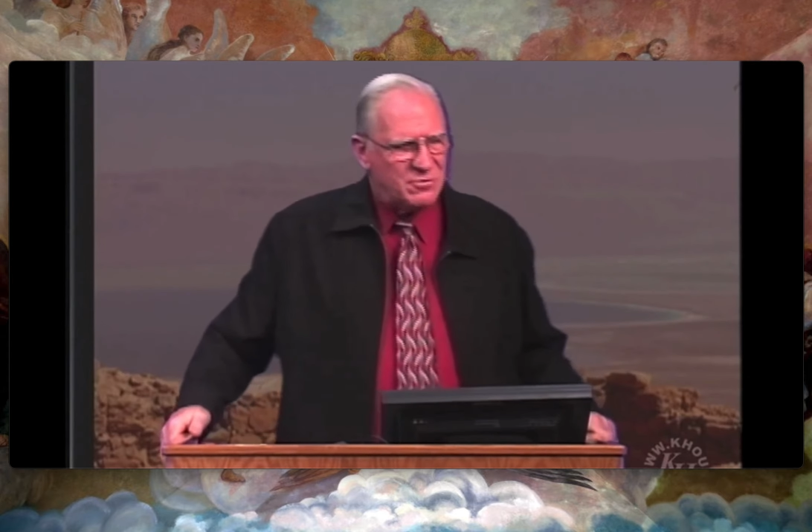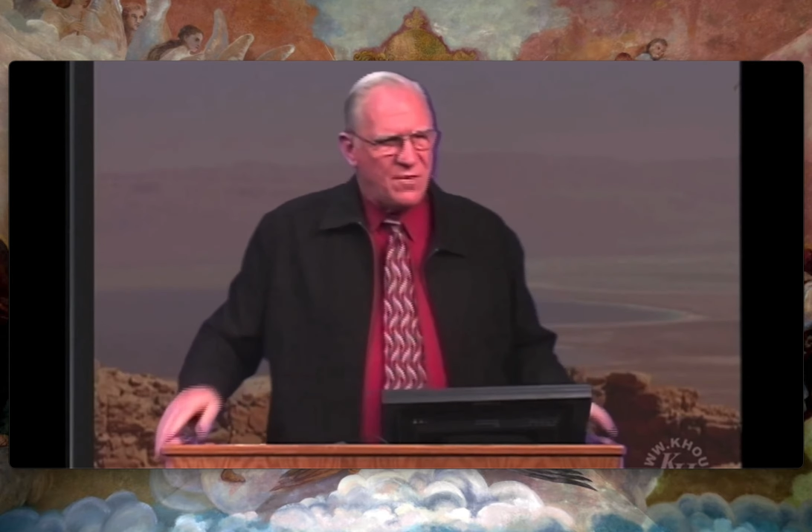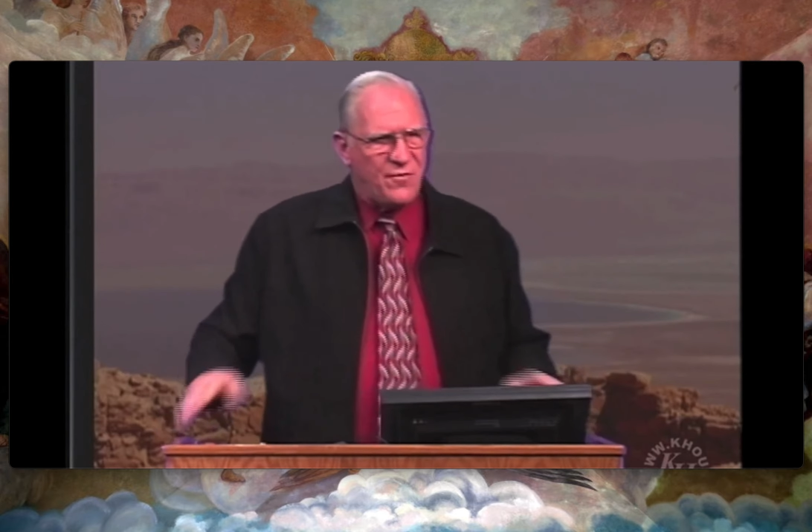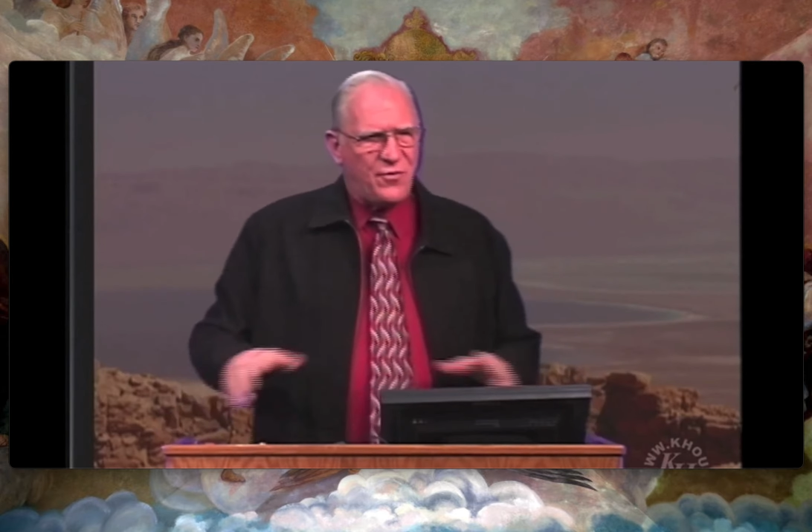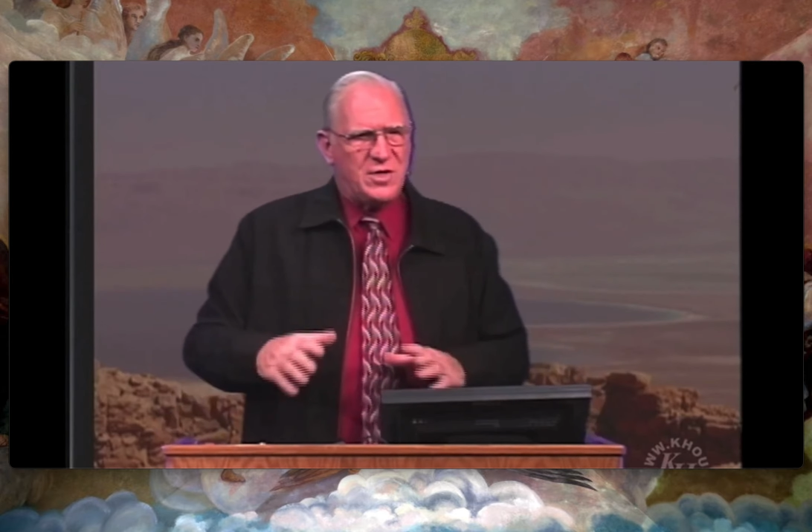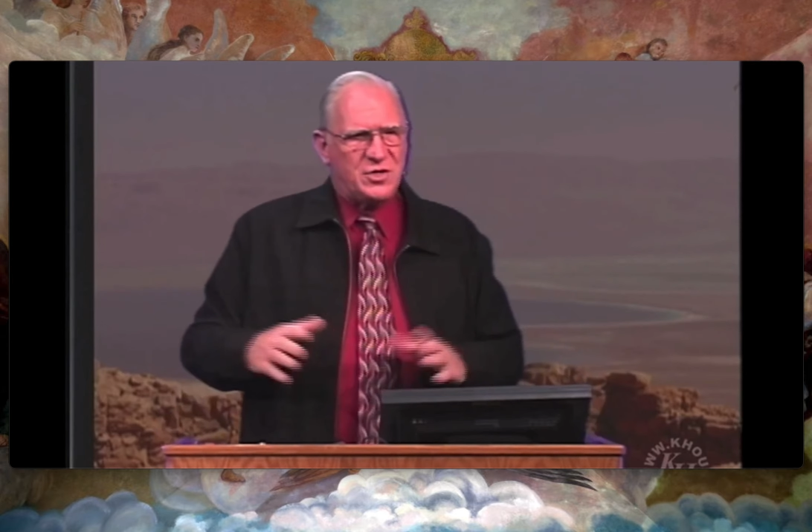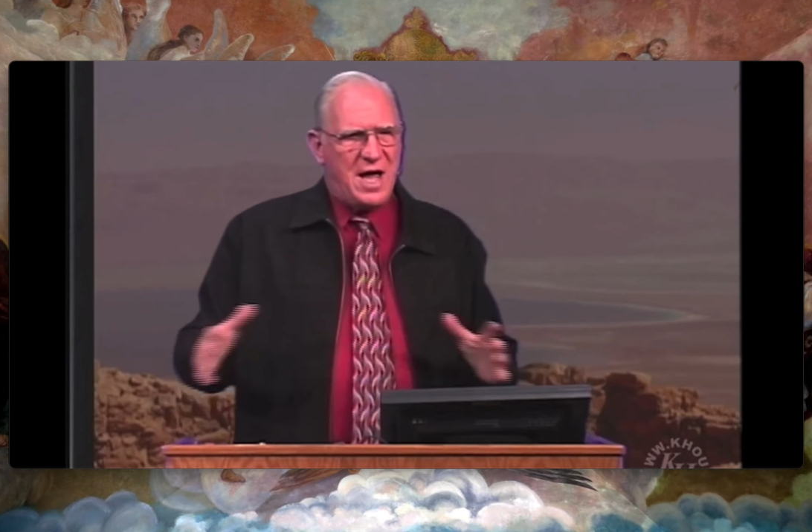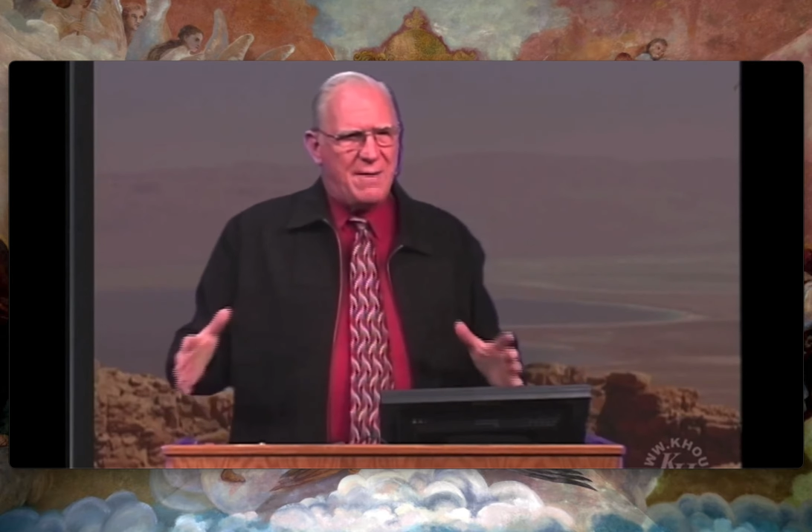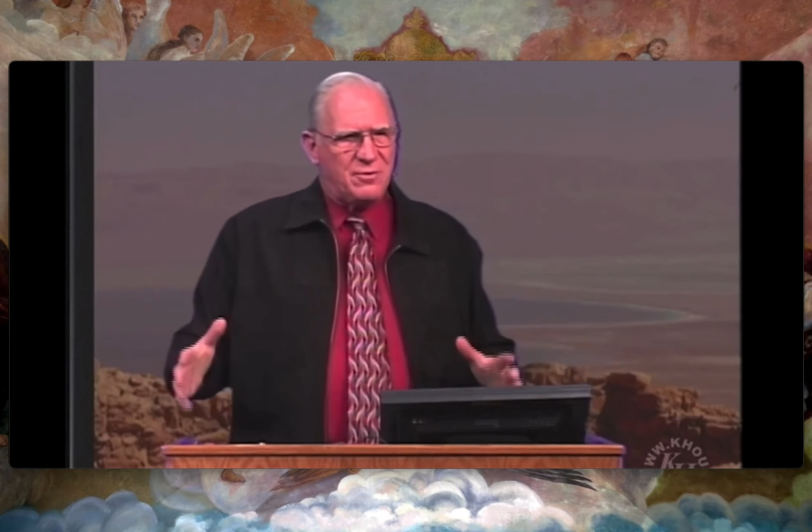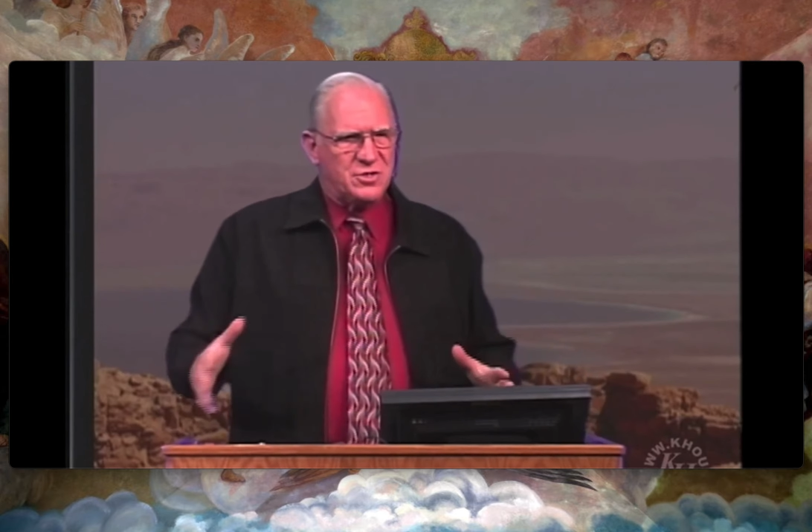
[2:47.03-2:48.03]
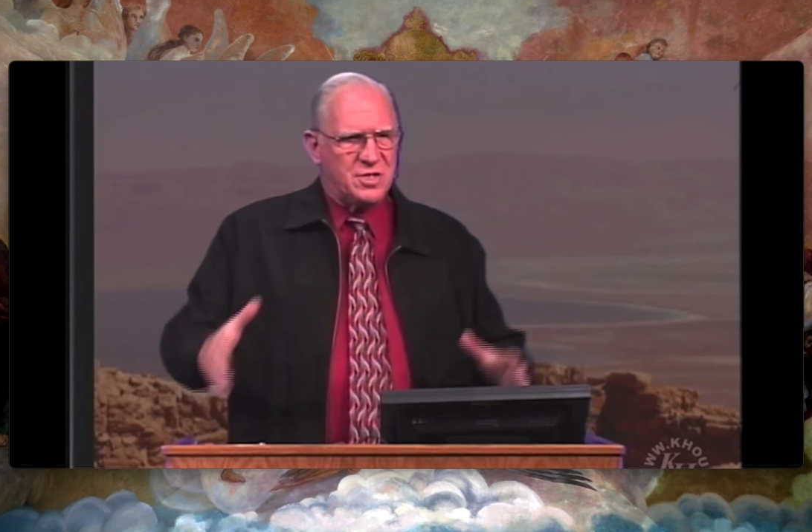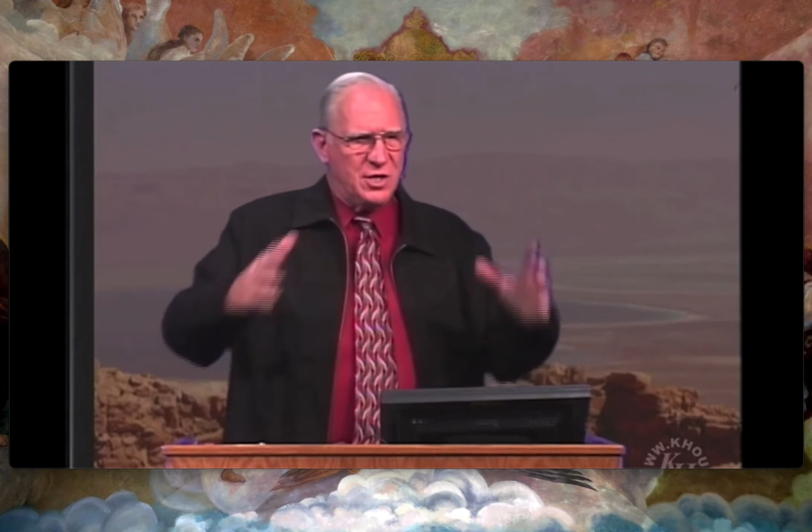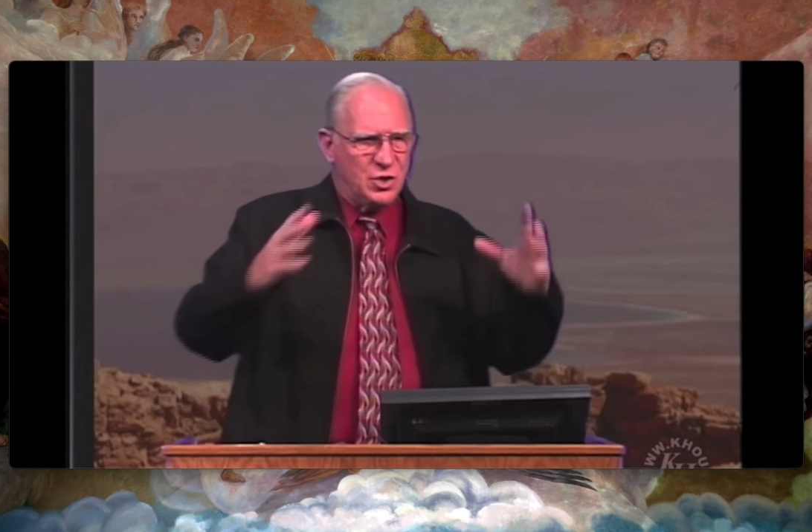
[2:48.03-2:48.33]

away for 3 chapters